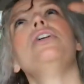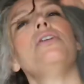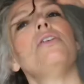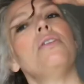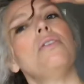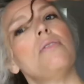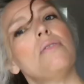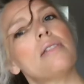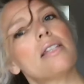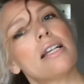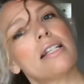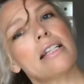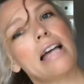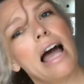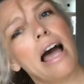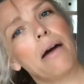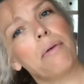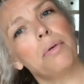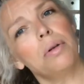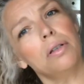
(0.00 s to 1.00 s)
use a
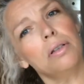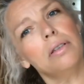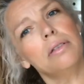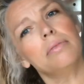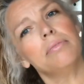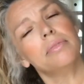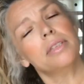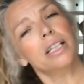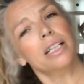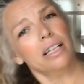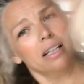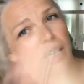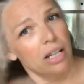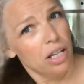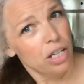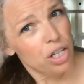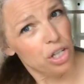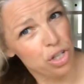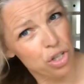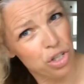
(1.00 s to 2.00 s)
towel.
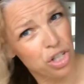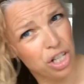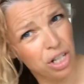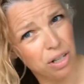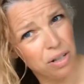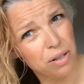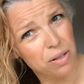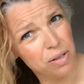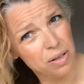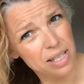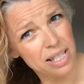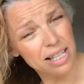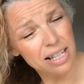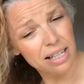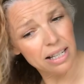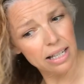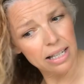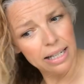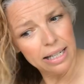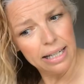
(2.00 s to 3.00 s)
You should use
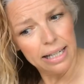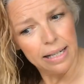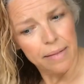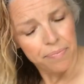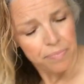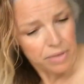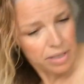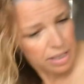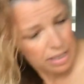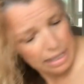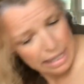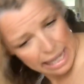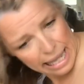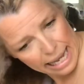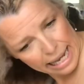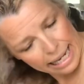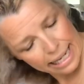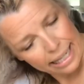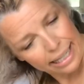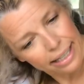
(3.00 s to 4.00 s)

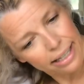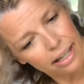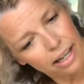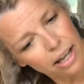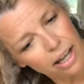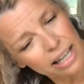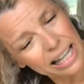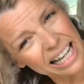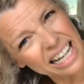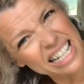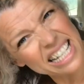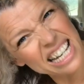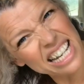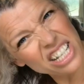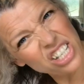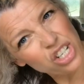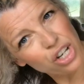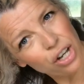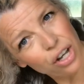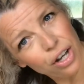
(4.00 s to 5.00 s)
like uh, like a
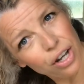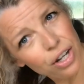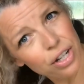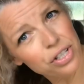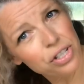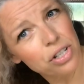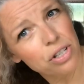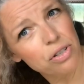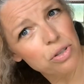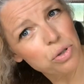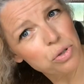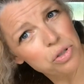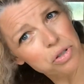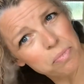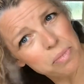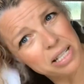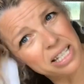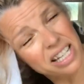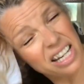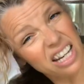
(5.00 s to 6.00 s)
t-shirt sort
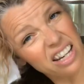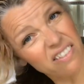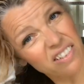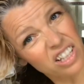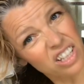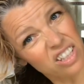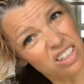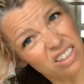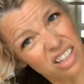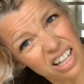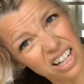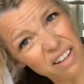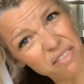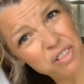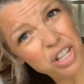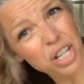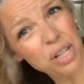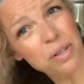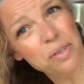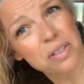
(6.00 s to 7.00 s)
of material. And I've
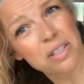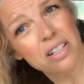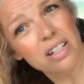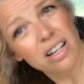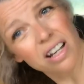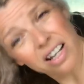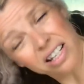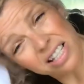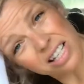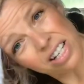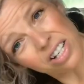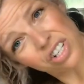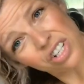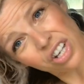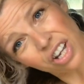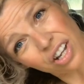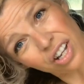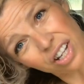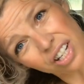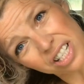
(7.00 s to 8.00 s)
used a
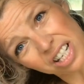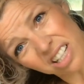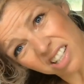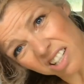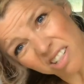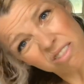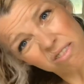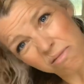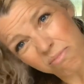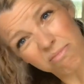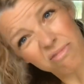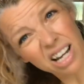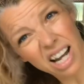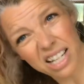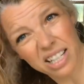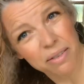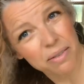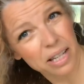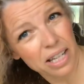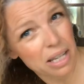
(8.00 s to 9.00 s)
t-shirt and it doesn't, I
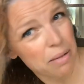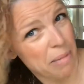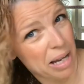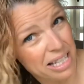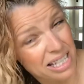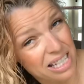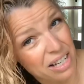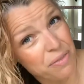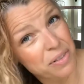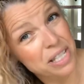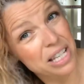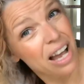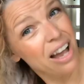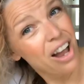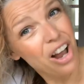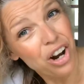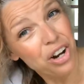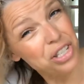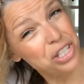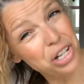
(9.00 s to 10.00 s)
don't think it makes a difference
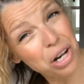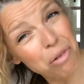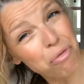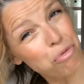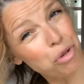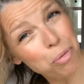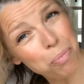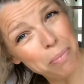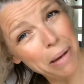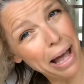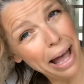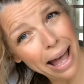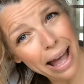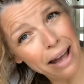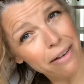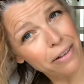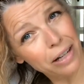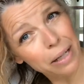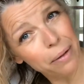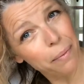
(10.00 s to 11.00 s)
because I don't rub my
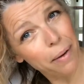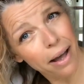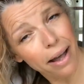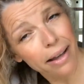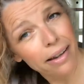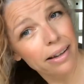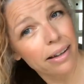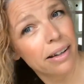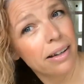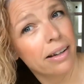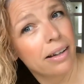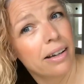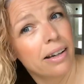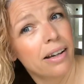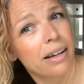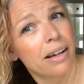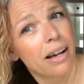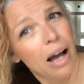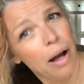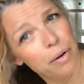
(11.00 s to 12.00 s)
hair anyway.
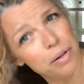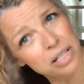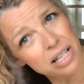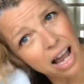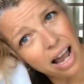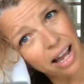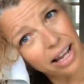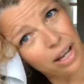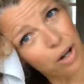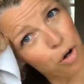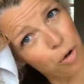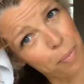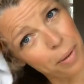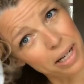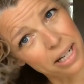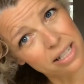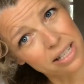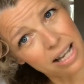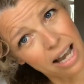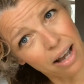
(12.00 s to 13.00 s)
I'll tie it up
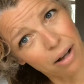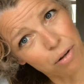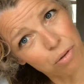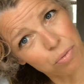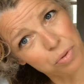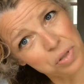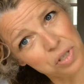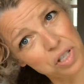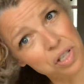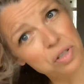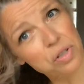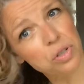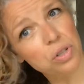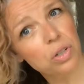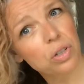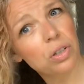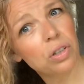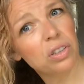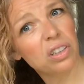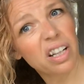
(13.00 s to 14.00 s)
in a towel once it's
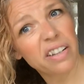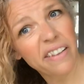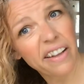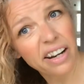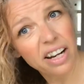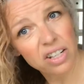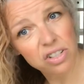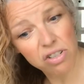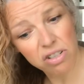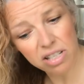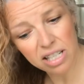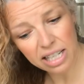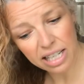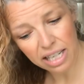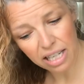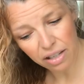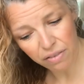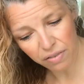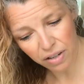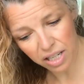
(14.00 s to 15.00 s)
done and then I just
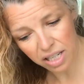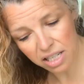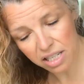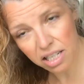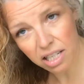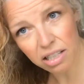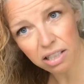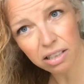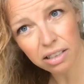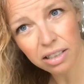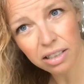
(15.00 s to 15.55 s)
leave it.